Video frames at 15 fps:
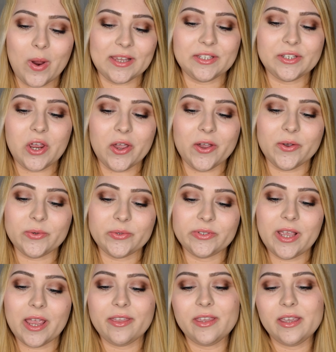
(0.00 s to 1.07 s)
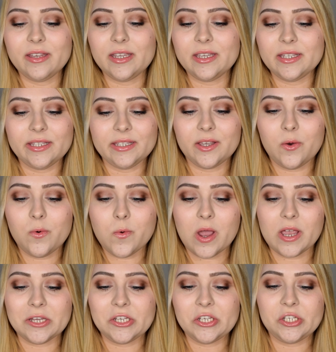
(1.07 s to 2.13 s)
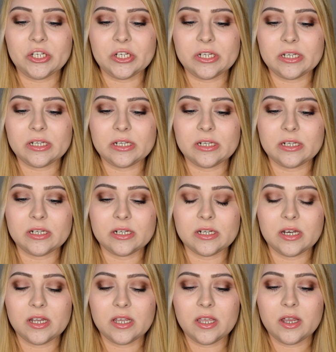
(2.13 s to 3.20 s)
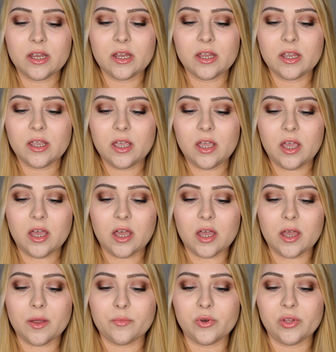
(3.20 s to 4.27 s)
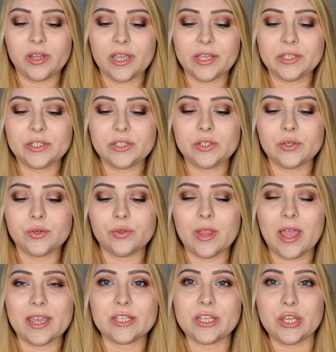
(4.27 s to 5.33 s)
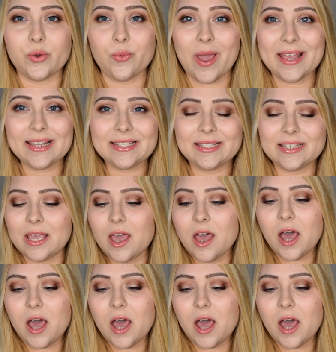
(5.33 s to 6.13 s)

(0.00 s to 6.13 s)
West Coast? I think this question relates to like the US.